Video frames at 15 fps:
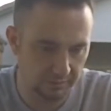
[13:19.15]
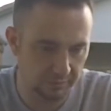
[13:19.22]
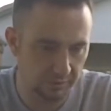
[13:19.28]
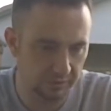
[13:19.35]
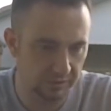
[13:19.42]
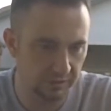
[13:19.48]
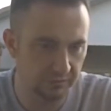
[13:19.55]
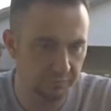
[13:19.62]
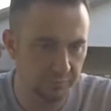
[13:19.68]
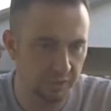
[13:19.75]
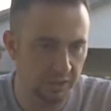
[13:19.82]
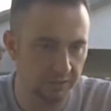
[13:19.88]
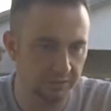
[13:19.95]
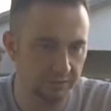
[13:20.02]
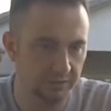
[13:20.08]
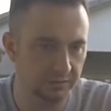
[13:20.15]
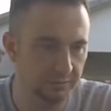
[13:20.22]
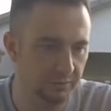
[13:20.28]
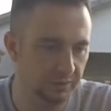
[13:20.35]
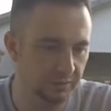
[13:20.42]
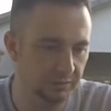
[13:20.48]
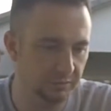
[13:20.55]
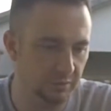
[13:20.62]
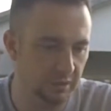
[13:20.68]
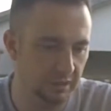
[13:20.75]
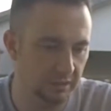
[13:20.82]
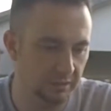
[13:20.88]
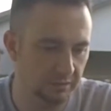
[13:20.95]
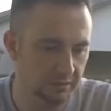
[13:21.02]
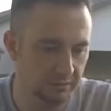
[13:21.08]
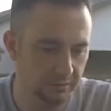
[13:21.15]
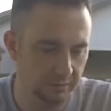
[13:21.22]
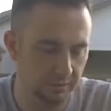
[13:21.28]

Steve pressed this one as well.